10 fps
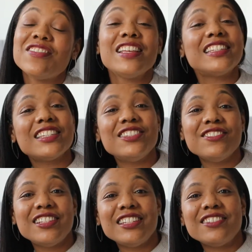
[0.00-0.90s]
if this is
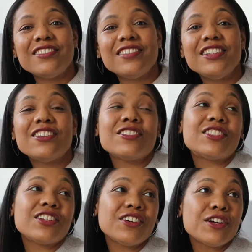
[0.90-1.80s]
new to you, you know,
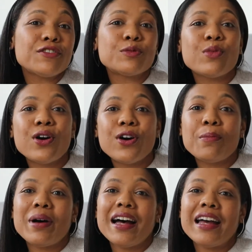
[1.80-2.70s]
start off
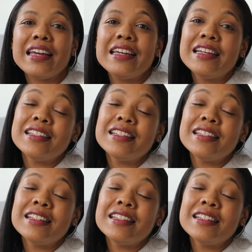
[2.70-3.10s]
small by